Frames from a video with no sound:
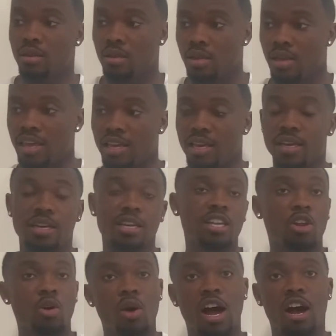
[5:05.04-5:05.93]

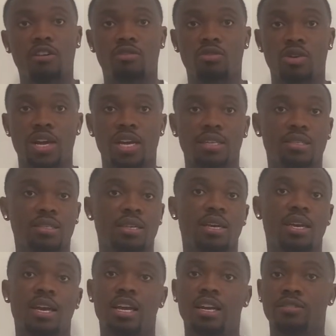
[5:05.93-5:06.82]
Canelo Alvarez,
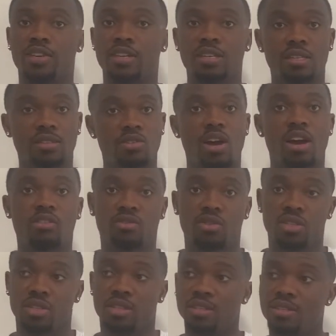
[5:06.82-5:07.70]
and if Canelo
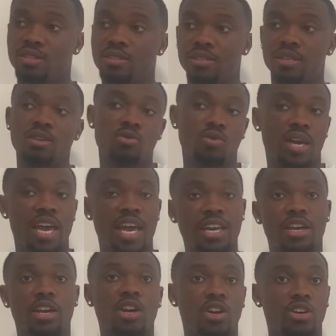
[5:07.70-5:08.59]
Alvarez can see what
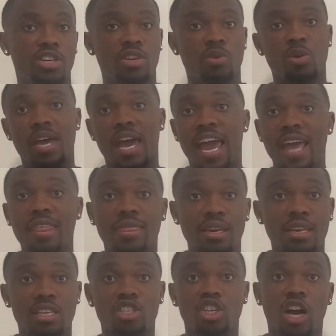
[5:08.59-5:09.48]
Eddie Hearn did with
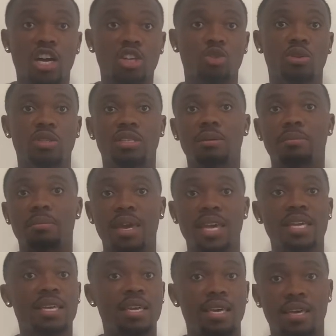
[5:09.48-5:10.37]
Anthony Joshua to
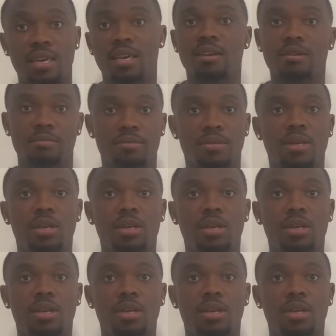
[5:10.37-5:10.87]
make him,